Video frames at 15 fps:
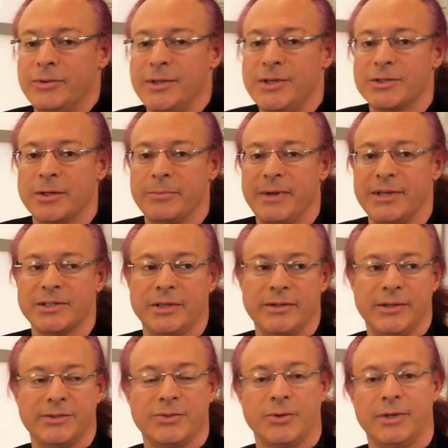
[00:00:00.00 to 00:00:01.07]
These are based on
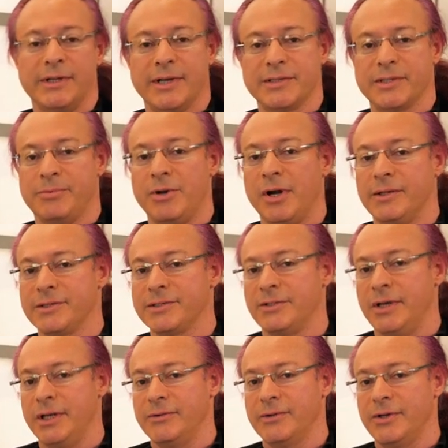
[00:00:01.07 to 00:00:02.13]
the Toradex
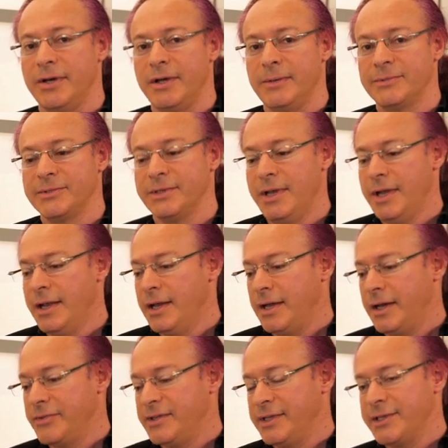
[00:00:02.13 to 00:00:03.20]
Apalis line of COMs.
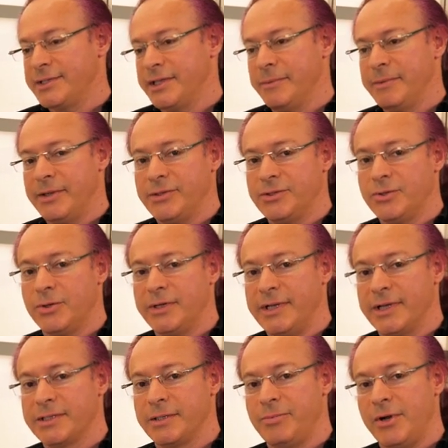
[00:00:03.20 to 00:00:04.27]
The nice thing about the
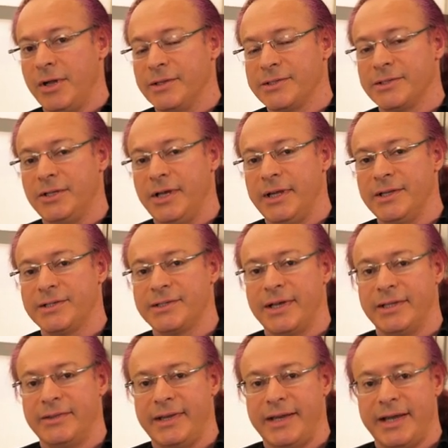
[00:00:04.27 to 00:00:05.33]
Toradex Apalis line is
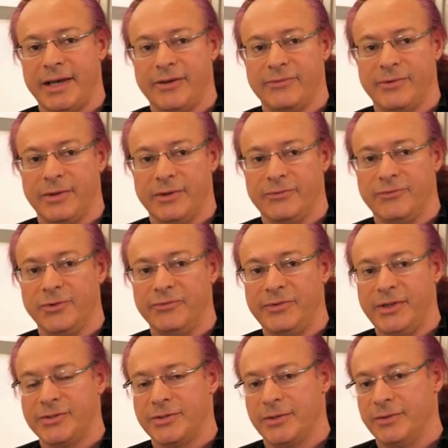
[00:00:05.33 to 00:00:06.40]
that they have a full
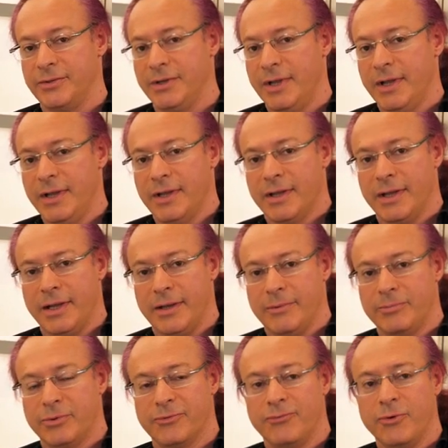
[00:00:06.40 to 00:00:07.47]
featured
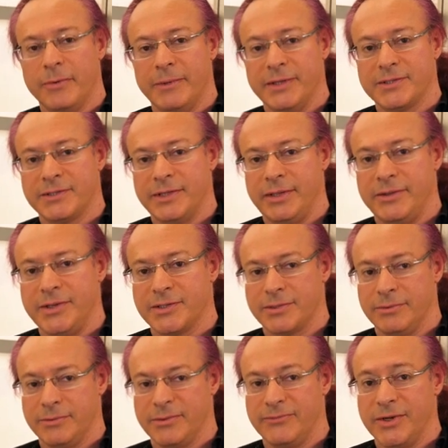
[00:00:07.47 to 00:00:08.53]
performance in
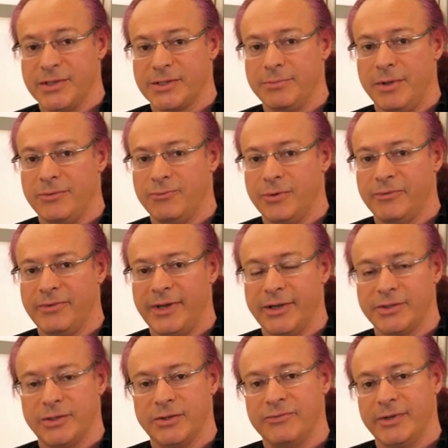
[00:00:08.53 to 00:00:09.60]
this very small form
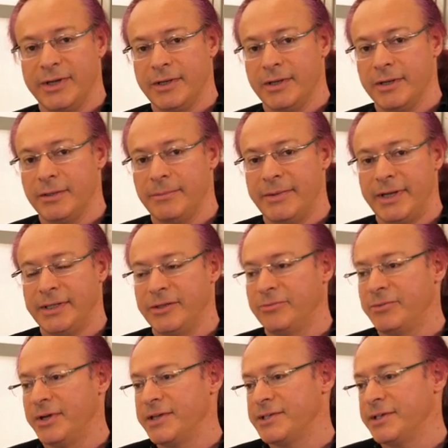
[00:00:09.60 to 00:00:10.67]
factor, very
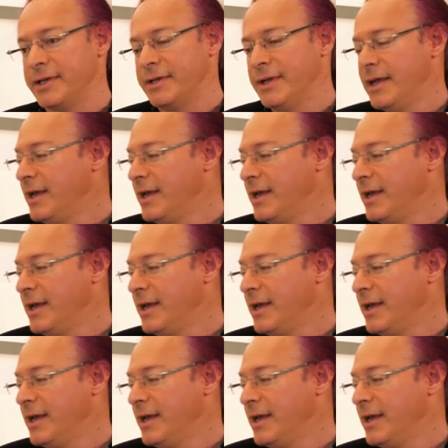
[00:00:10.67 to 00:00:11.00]
competitive pricing,